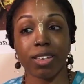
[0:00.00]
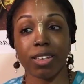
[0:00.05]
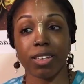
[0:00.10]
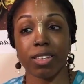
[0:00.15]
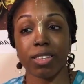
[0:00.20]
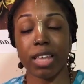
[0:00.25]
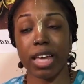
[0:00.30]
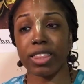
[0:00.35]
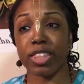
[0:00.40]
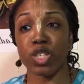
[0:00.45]

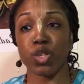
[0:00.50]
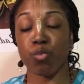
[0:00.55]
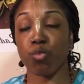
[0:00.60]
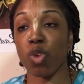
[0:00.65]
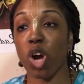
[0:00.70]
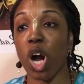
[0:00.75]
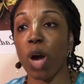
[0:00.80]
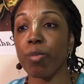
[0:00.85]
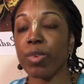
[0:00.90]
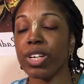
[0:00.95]
that this
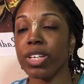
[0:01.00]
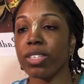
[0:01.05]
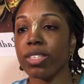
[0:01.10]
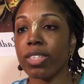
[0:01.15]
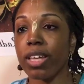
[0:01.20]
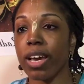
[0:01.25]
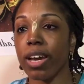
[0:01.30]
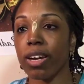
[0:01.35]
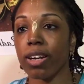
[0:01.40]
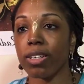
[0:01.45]
Brahmin is
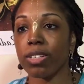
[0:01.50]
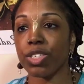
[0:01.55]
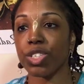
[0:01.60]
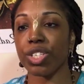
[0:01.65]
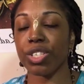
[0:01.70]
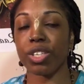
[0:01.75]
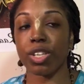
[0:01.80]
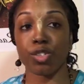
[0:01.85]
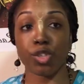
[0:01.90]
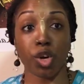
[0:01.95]
there. She
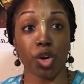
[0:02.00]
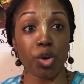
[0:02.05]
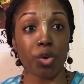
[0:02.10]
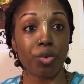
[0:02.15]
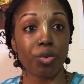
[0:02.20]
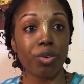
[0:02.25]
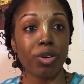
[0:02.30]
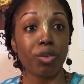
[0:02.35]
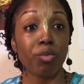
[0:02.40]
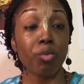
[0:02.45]
says, "Oh,
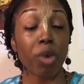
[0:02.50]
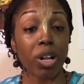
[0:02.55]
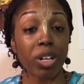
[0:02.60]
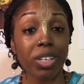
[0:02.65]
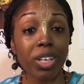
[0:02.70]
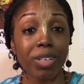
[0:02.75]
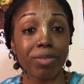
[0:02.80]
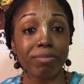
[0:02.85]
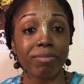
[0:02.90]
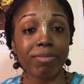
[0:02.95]

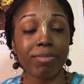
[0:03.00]
welcome.